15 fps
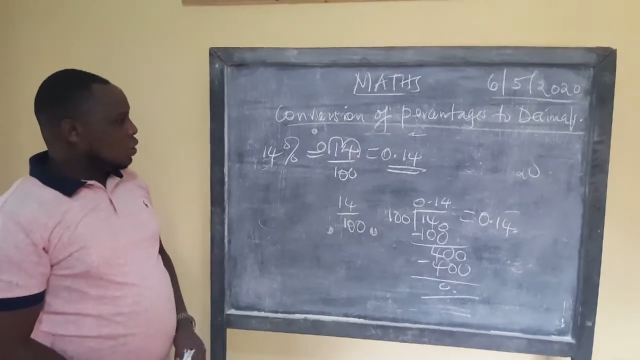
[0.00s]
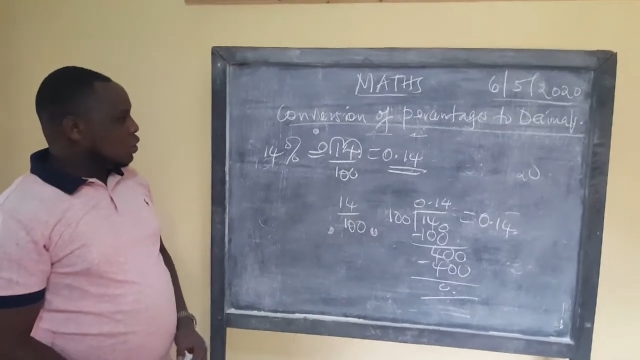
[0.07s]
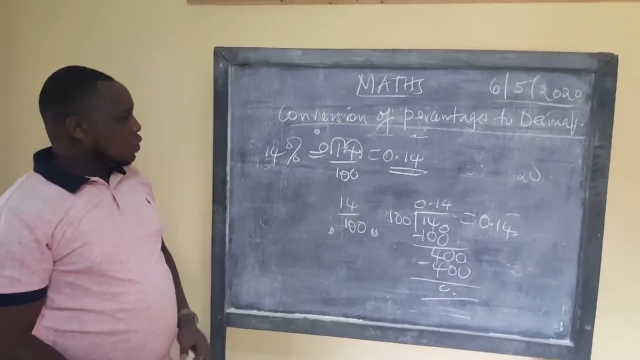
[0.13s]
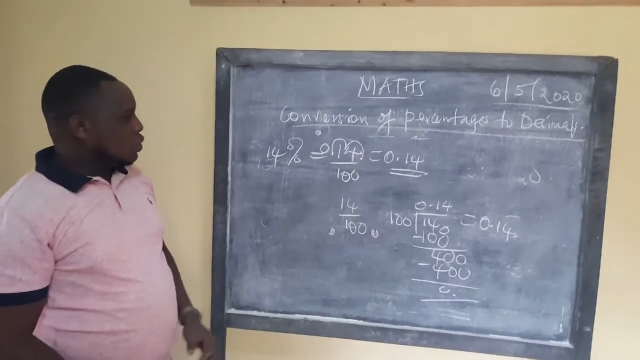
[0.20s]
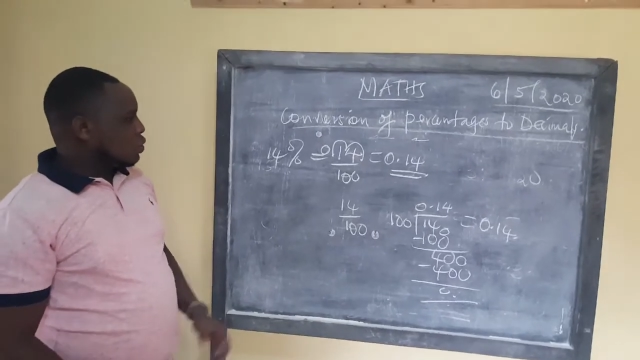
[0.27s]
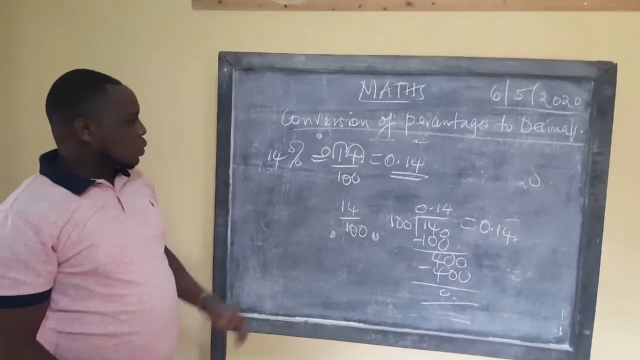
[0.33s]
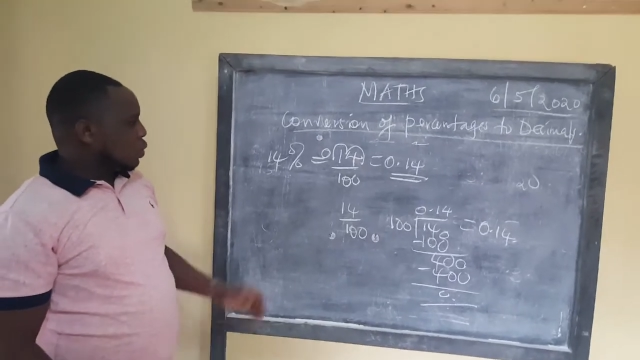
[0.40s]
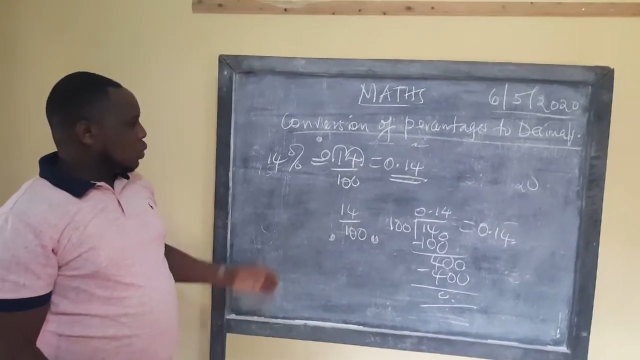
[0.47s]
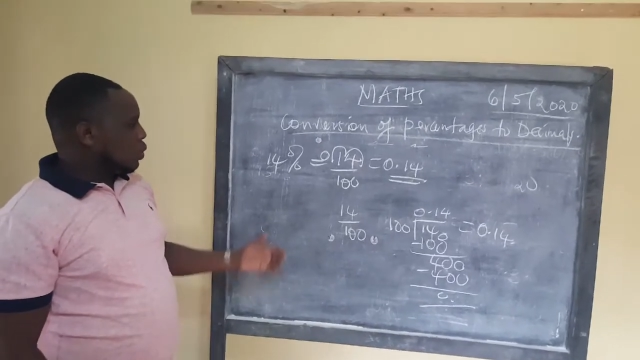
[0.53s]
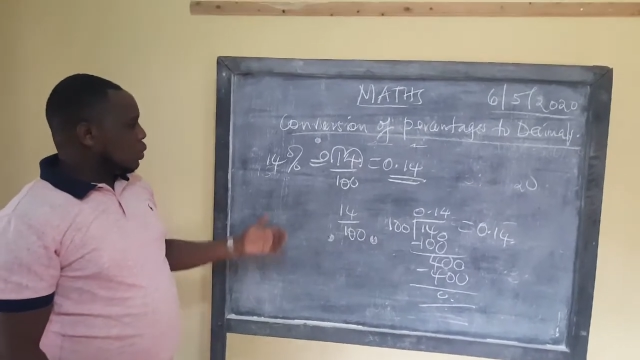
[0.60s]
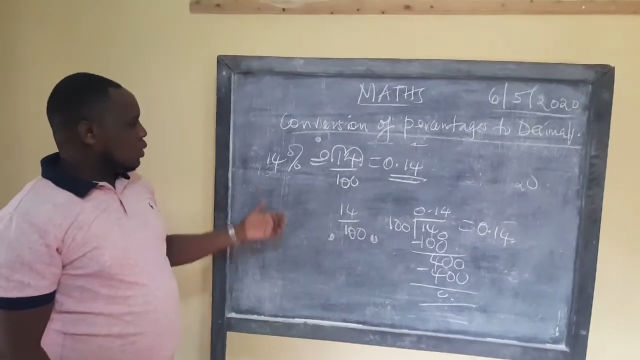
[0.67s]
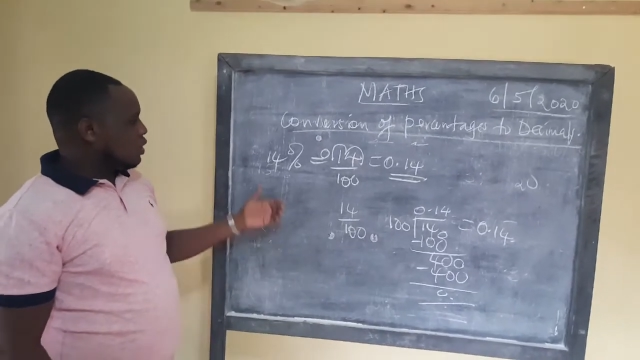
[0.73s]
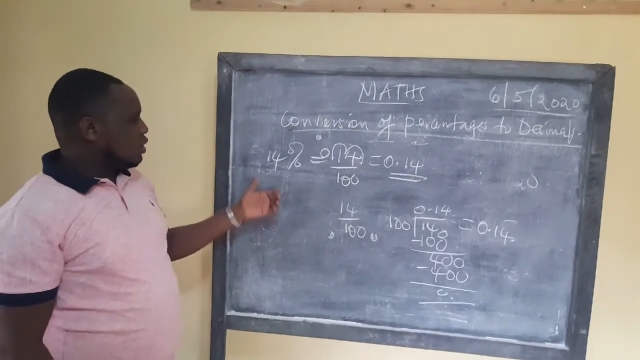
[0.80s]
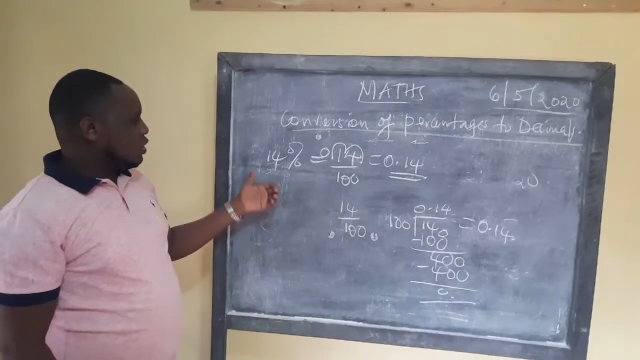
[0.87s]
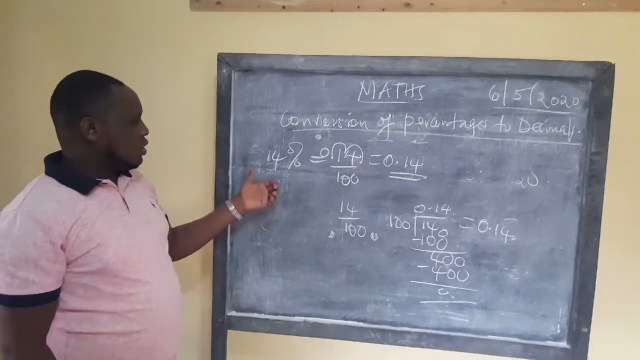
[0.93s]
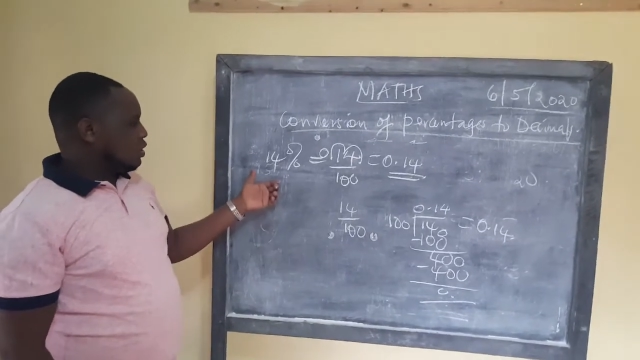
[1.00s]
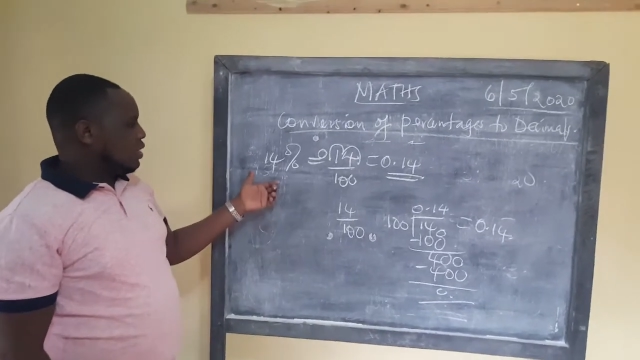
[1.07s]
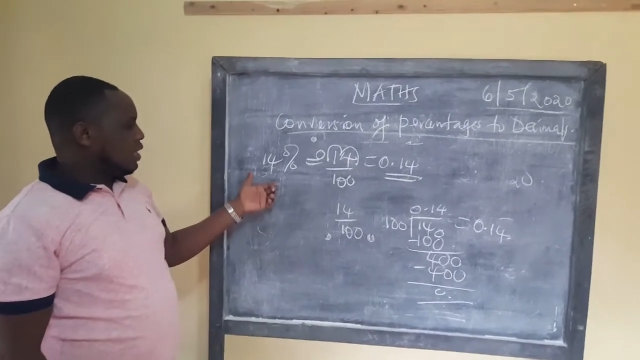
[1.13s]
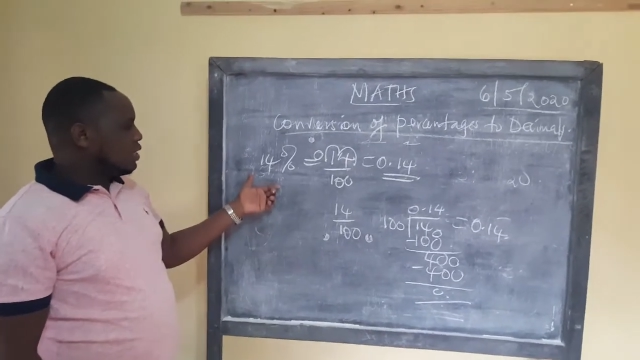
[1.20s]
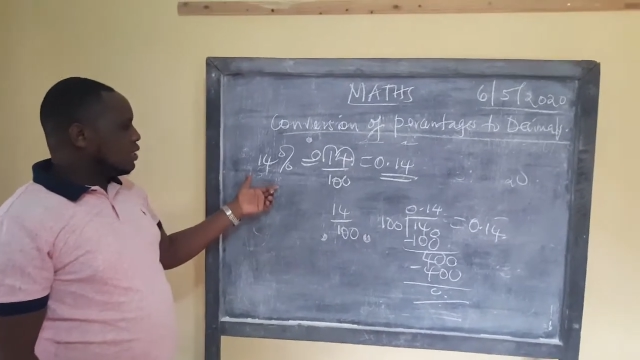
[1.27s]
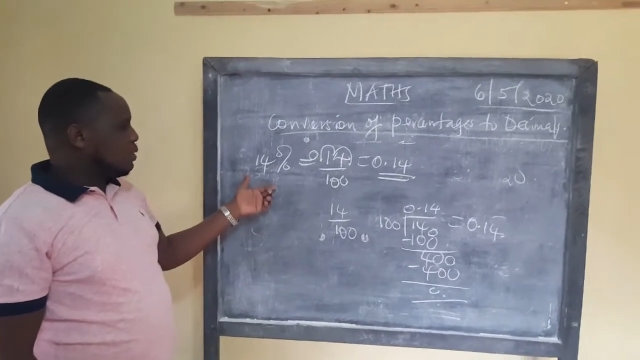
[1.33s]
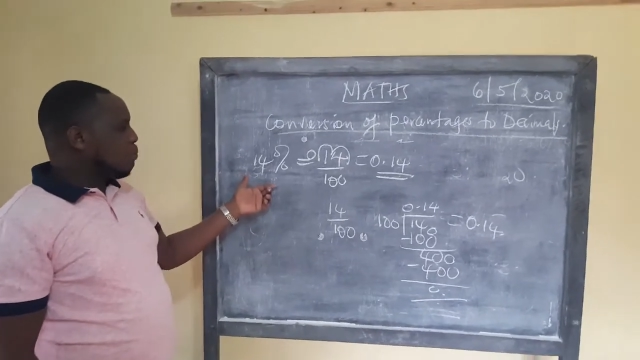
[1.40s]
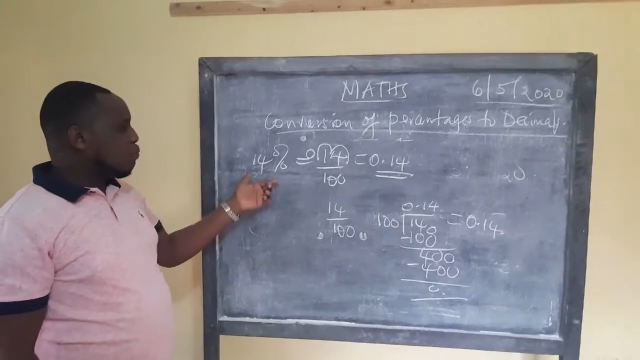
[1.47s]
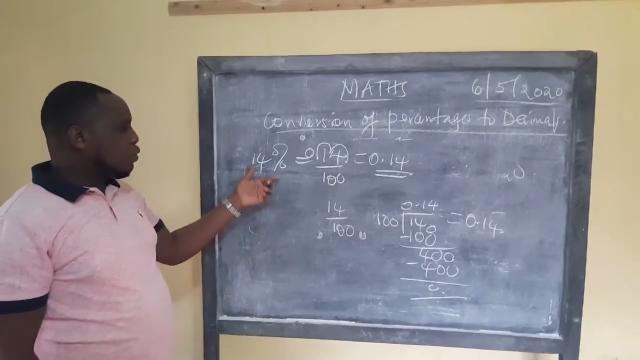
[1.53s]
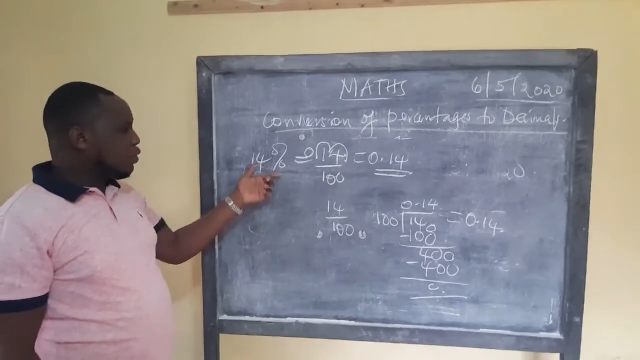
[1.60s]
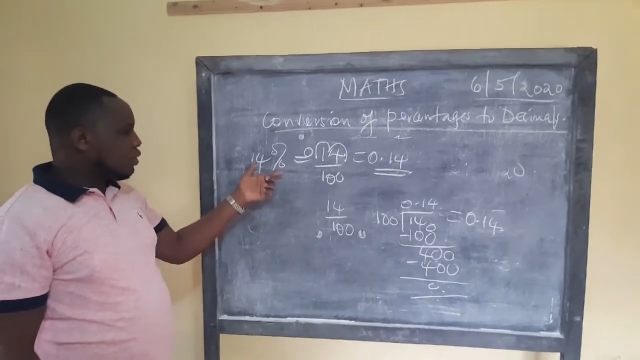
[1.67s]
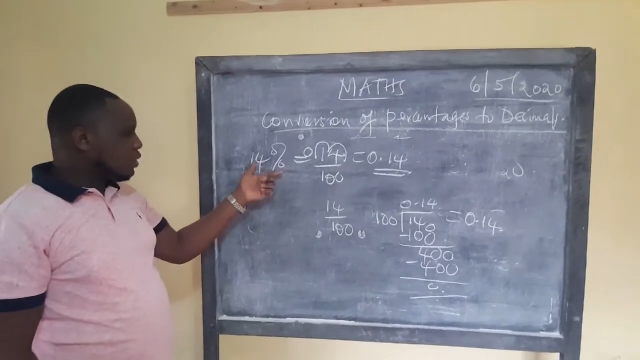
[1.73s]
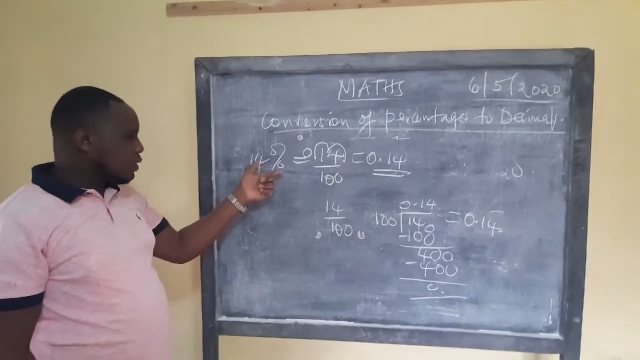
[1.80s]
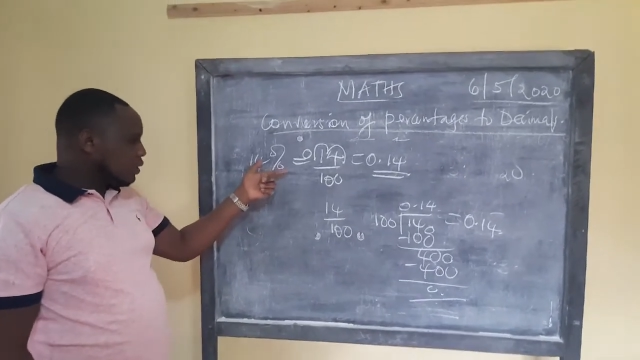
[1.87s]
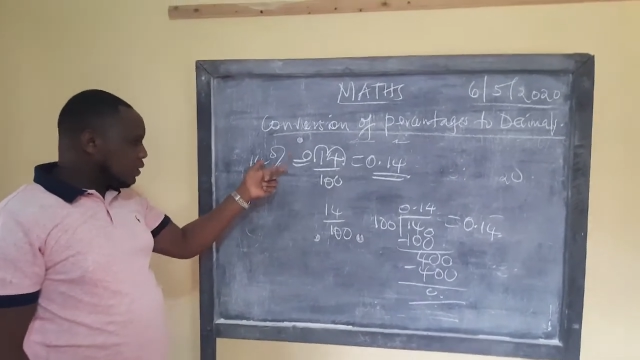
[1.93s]
So it's just
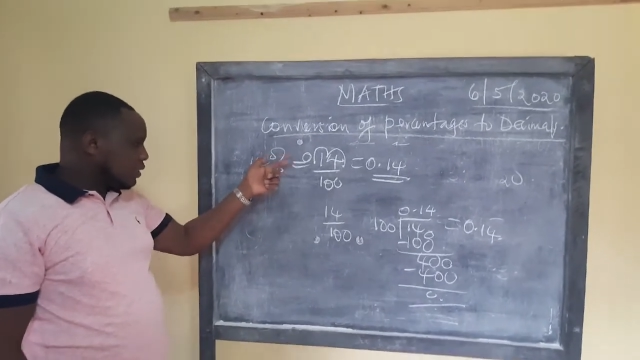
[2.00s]
simple.